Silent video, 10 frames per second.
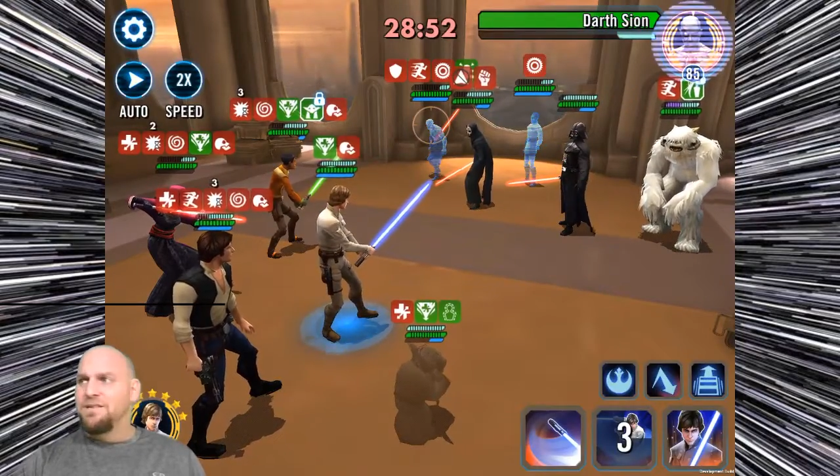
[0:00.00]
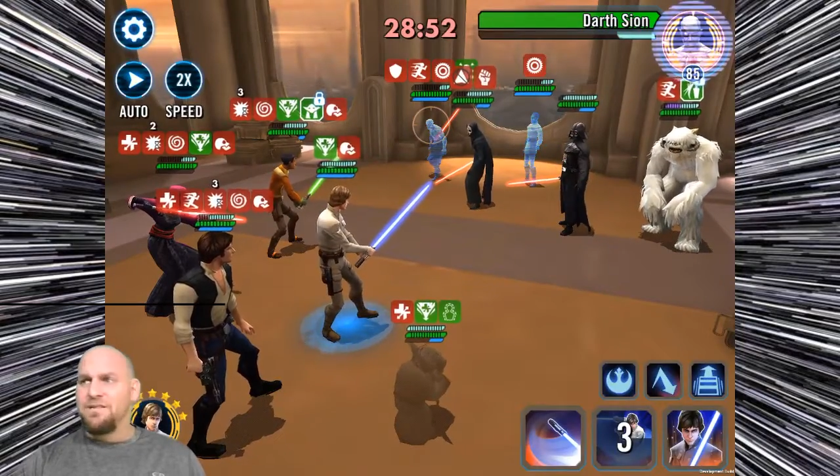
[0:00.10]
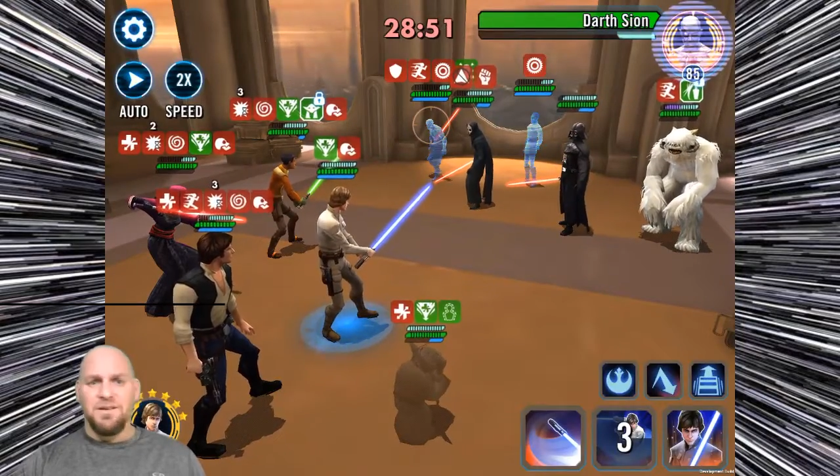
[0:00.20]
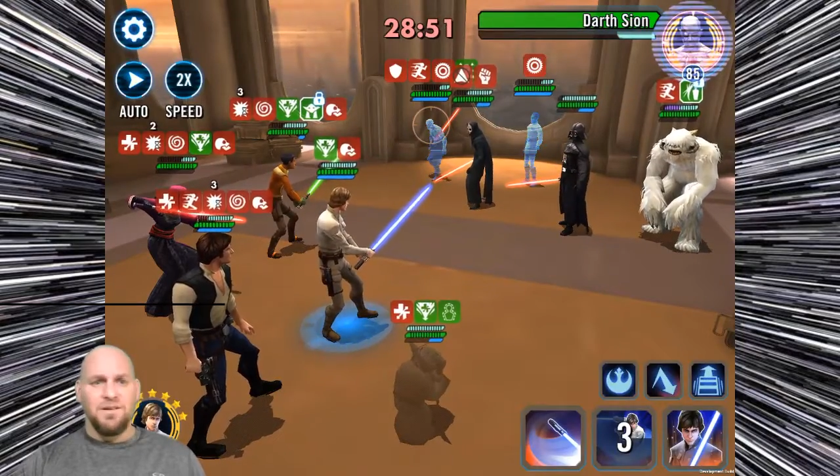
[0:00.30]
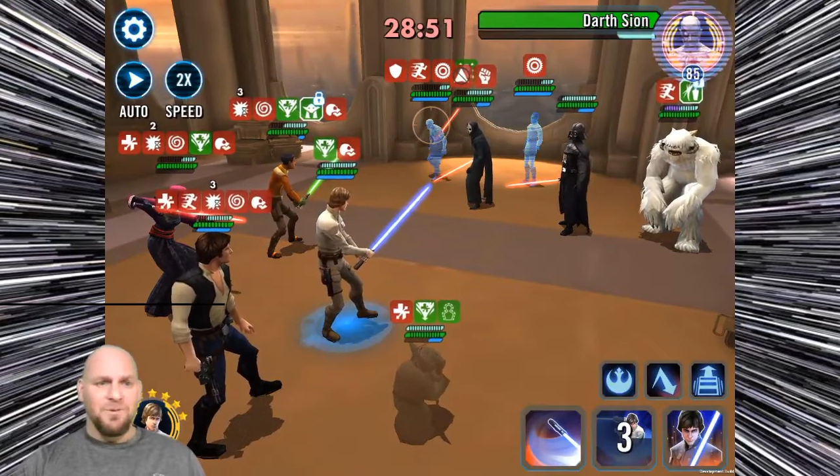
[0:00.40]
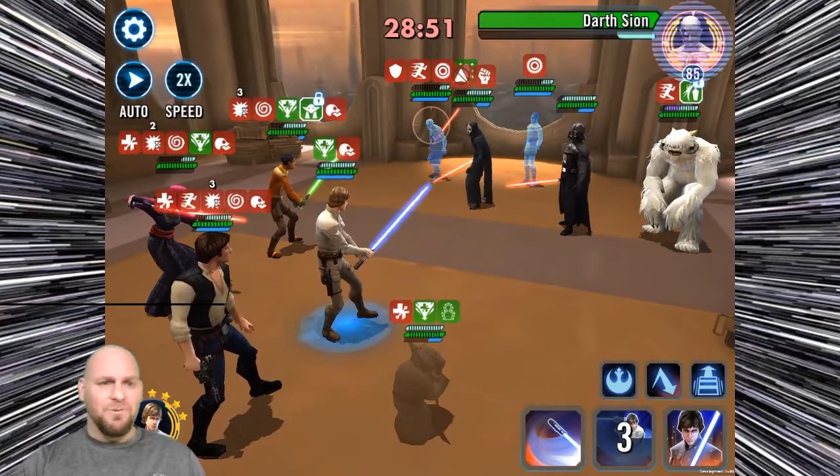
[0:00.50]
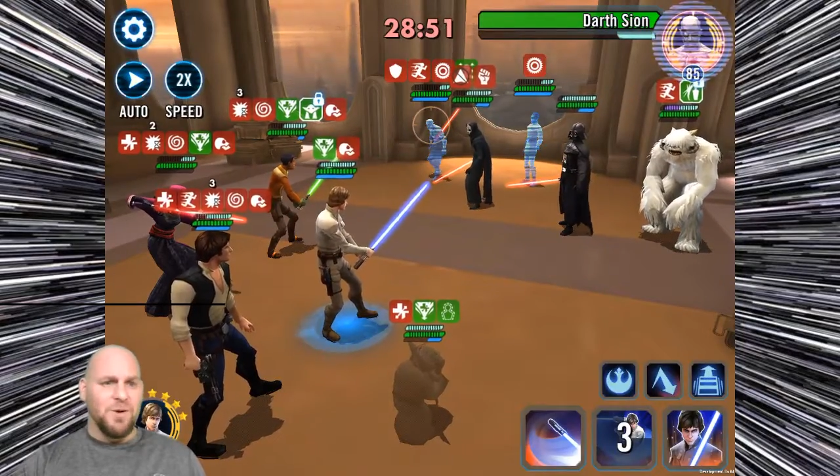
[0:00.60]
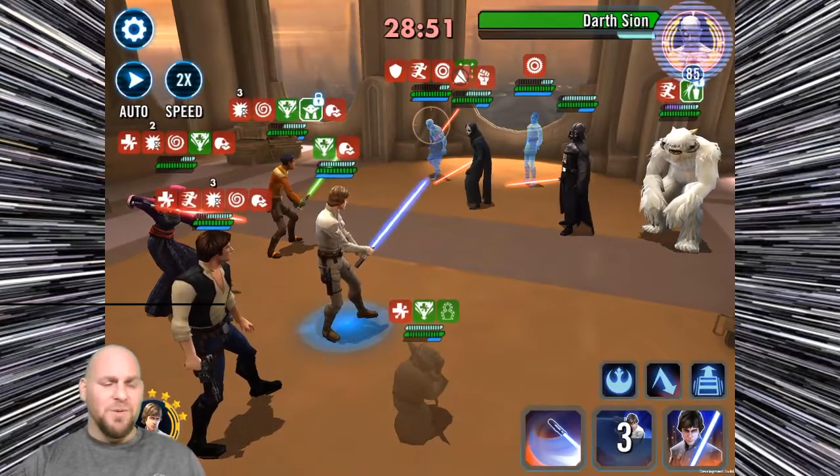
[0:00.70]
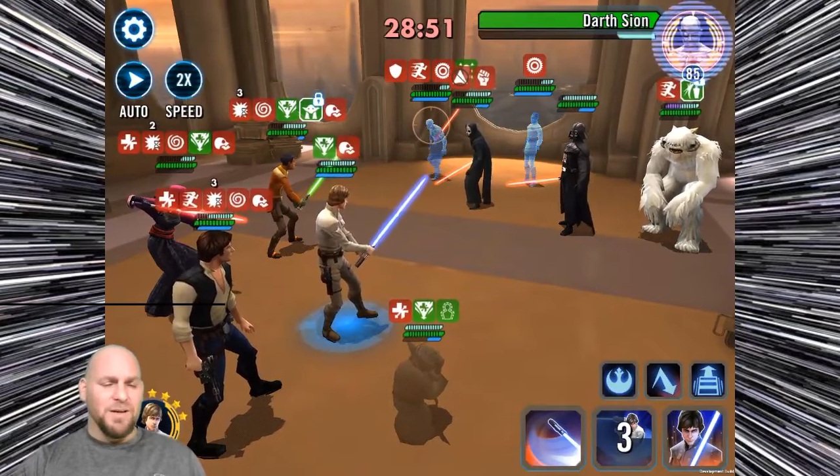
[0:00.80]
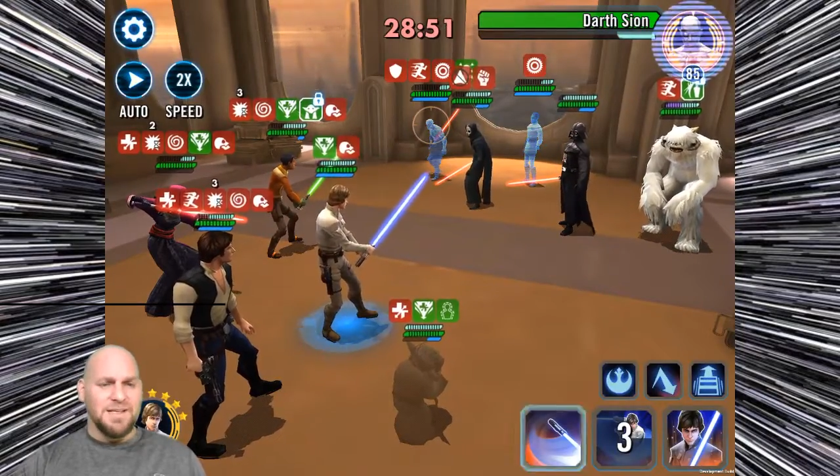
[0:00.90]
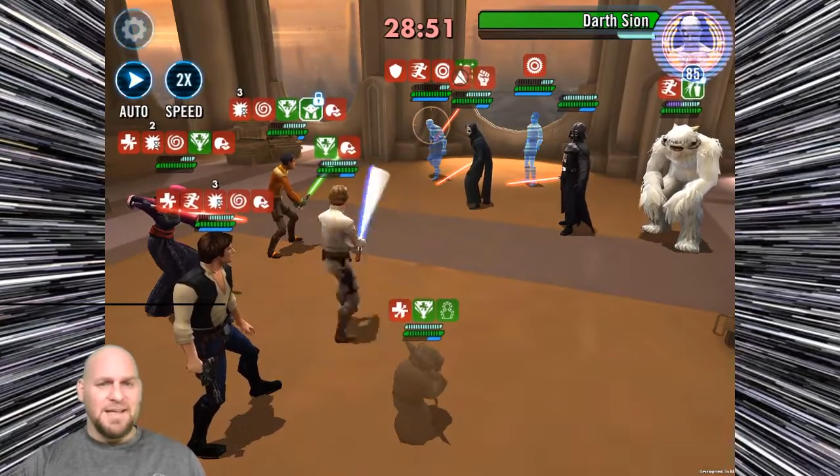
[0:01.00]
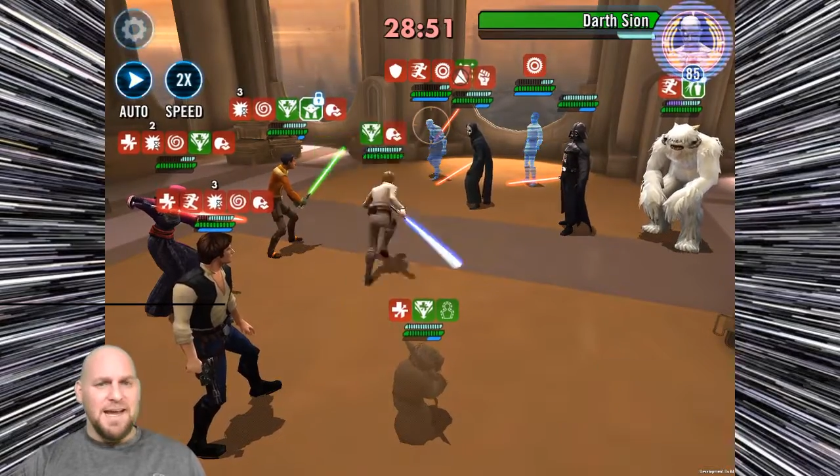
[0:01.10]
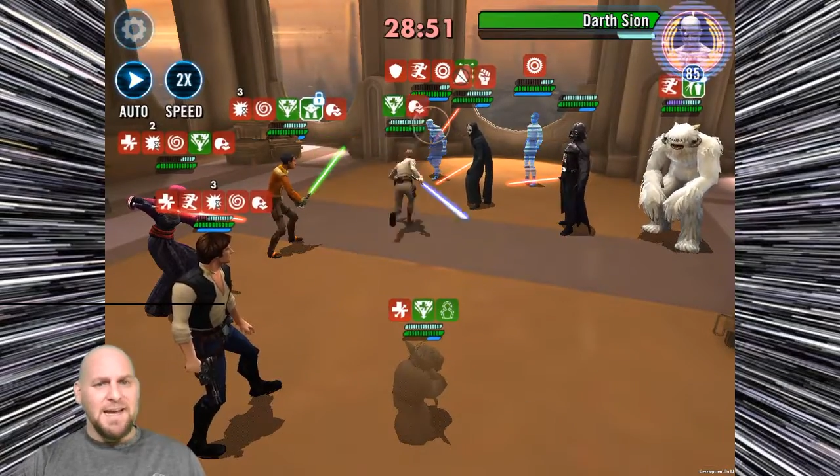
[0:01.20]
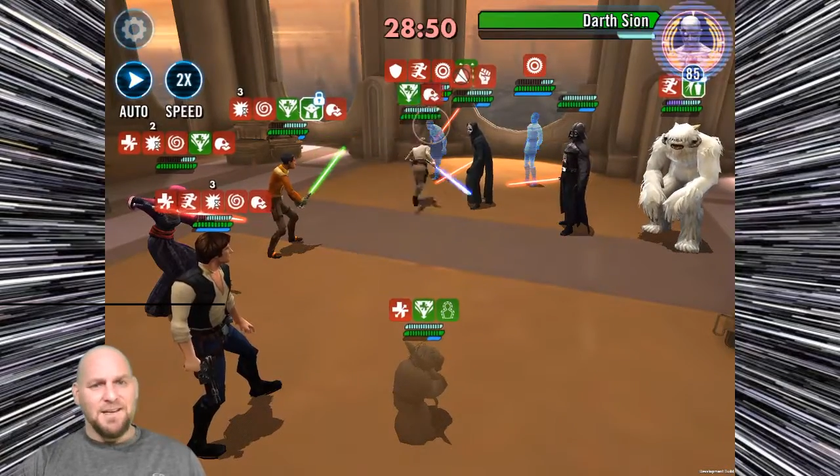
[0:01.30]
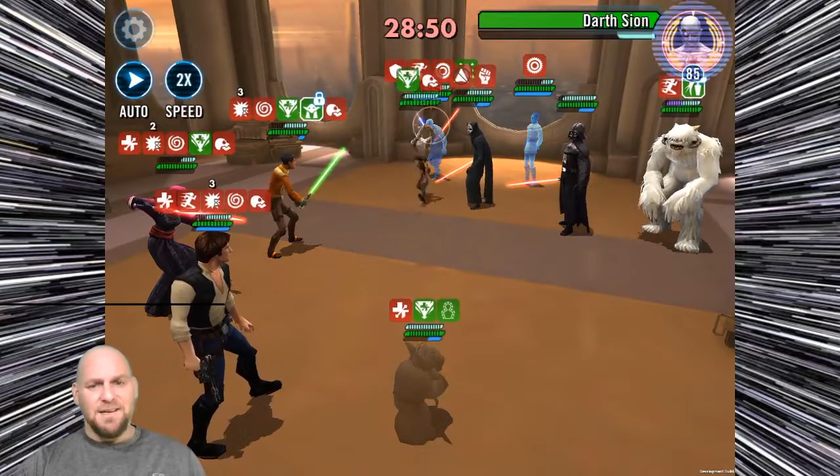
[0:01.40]
the heroic
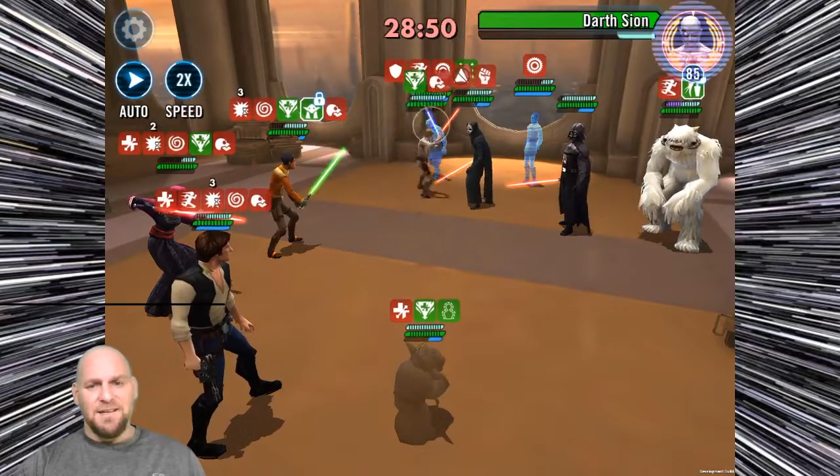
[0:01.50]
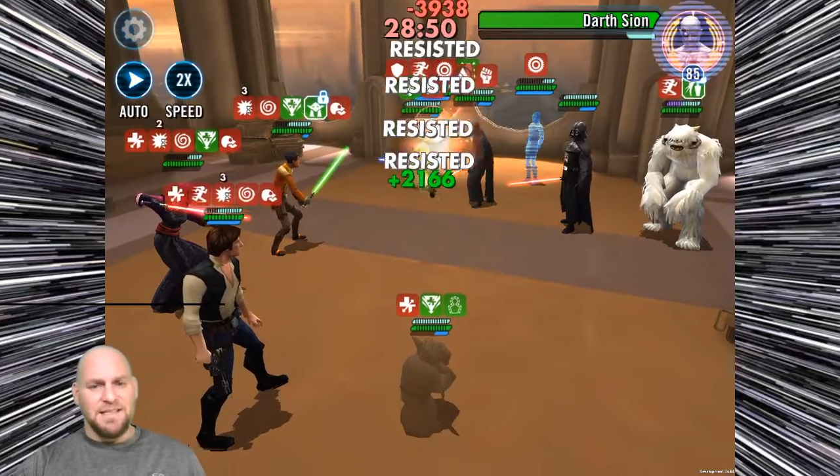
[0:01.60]
tank.